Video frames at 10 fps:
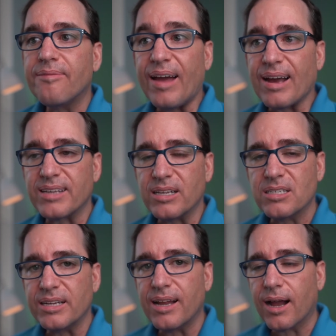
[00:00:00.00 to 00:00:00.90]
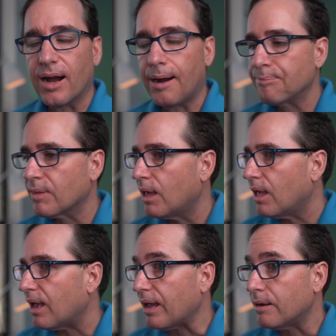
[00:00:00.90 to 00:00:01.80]
faxhd.com,
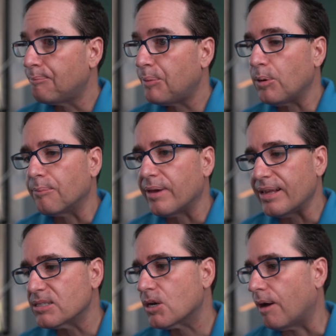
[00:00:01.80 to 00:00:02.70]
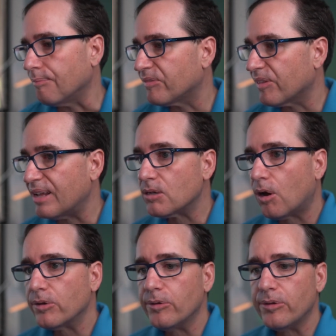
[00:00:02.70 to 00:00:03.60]
and boom, it's gone. So that's
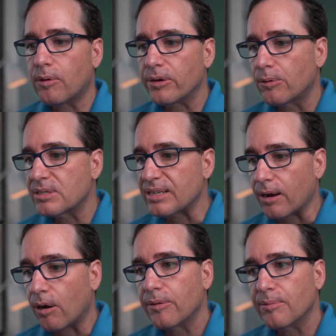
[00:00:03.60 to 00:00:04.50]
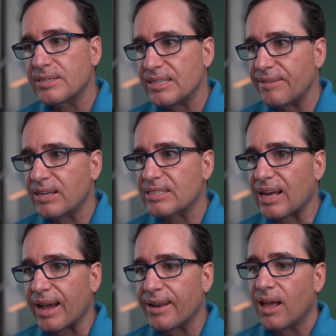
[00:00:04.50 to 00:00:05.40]
all you do on your side. On the receiving
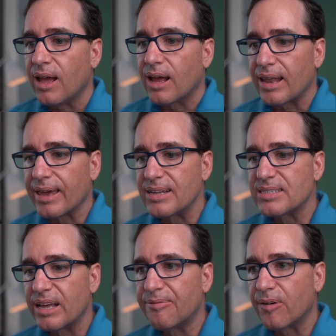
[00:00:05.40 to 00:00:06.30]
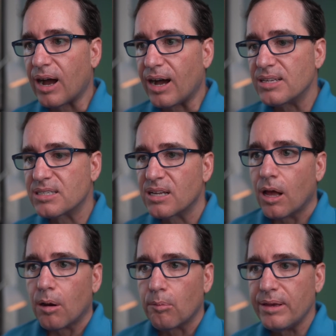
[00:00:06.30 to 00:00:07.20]
side, like I said, for us,
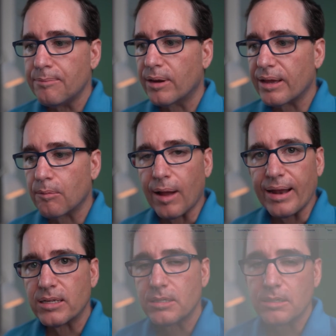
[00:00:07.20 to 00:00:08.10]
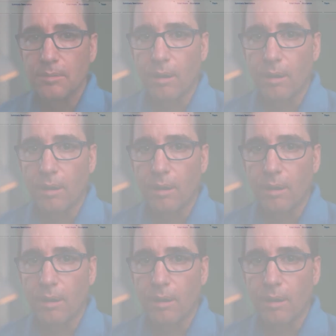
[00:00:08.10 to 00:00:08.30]
we bring it right into